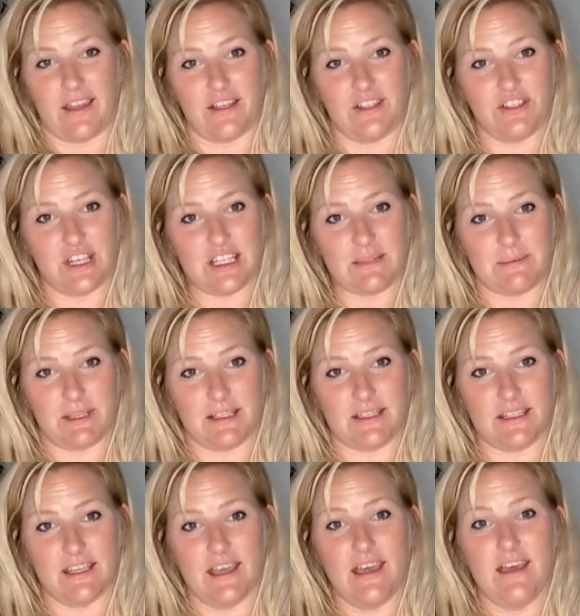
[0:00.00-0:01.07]
height
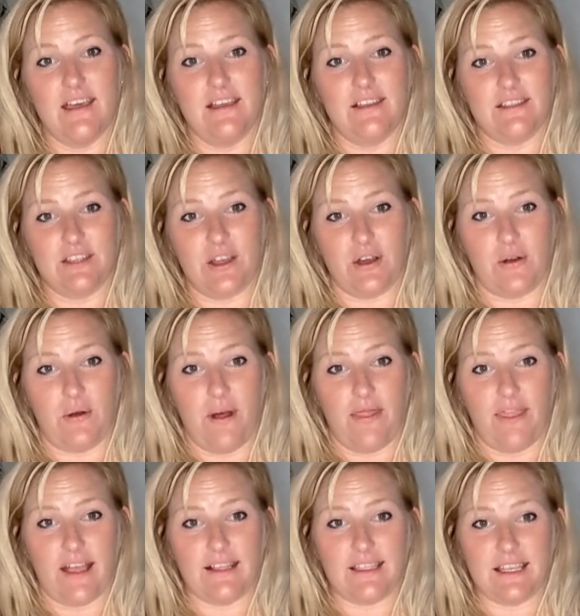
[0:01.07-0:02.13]
adjustment. So
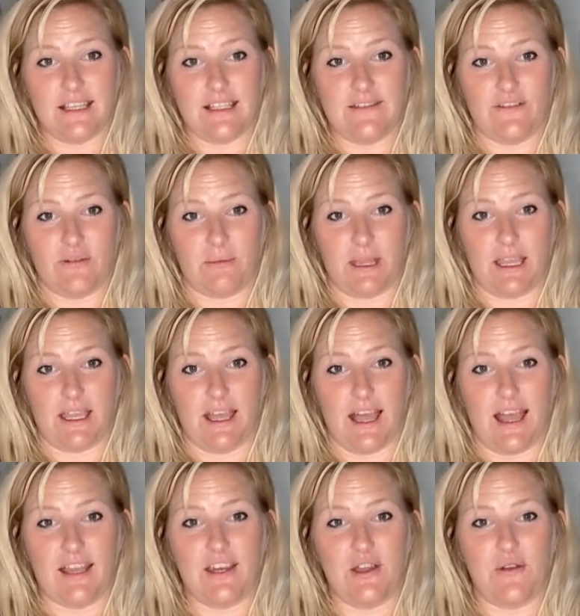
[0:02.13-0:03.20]
that's easy for me.
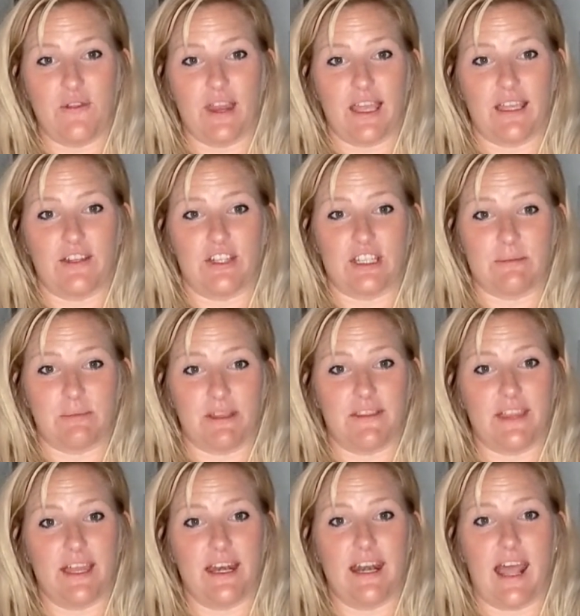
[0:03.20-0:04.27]
I know that I can just
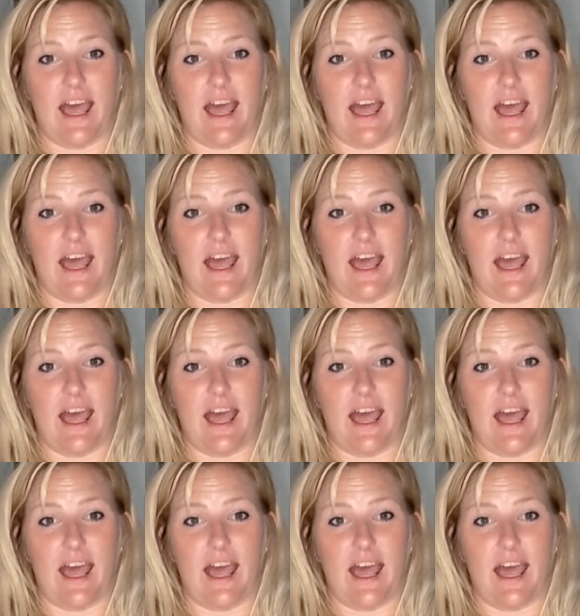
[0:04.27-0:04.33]
split that in